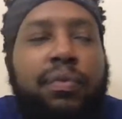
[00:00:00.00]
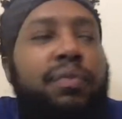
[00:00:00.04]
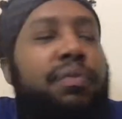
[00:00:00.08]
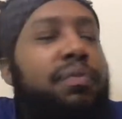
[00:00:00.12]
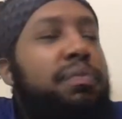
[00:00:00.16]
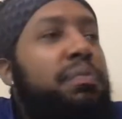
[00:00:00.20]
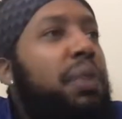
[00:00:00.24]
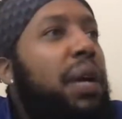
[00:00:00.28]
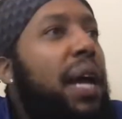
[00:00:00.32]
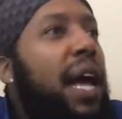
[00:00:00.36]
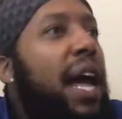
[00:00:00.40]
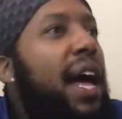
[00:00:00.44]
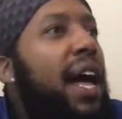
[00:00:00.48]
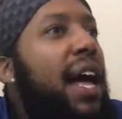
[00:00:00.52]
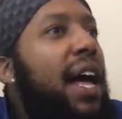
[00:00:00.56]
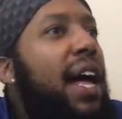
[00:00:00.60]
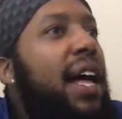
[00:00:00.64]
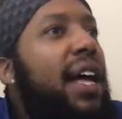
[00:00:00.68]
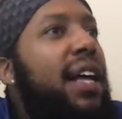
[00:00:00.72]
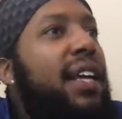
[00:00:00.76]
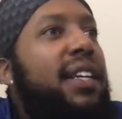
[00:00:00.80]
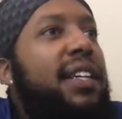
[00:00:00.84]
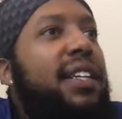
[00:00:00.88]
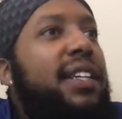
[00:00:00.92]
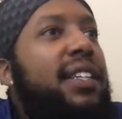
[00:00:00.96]
But
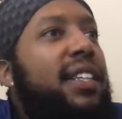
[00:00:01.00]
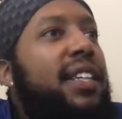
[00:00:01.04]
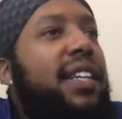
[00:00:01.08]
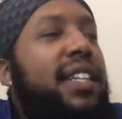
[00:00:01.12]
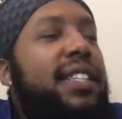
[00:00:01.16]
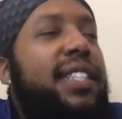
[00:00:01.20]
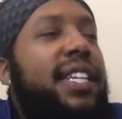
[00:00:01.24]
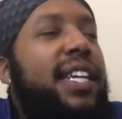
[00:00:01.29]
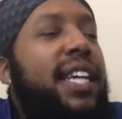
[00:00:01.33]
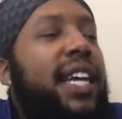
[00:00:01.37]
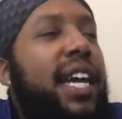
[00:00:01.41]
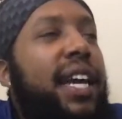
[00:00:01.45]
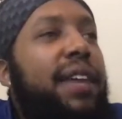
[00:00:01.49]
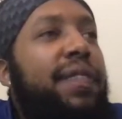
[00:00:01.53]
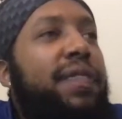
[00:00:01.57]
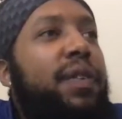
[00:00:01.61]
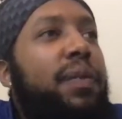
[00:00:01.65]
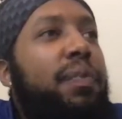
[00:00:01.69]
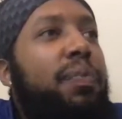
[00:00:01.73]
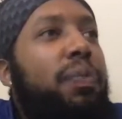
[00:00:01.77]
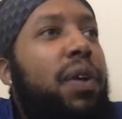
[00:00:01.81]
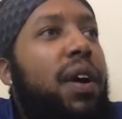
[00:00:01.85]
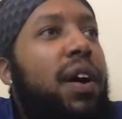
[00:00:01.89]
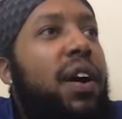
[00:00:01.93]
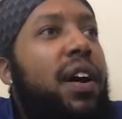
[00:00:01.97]
because if
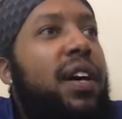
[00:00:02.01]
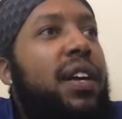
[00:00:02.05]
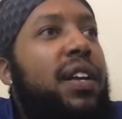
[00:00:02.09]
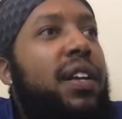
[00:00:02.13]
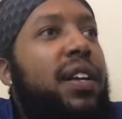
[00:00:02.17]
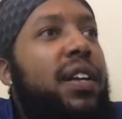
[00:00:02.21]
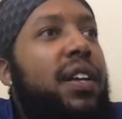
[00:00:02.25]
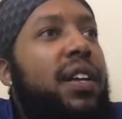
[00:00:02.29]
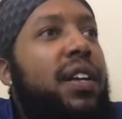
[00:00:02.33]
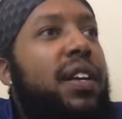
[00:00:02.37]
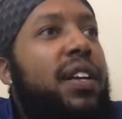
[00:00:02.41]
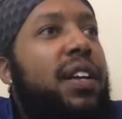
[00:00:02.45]
LeBron,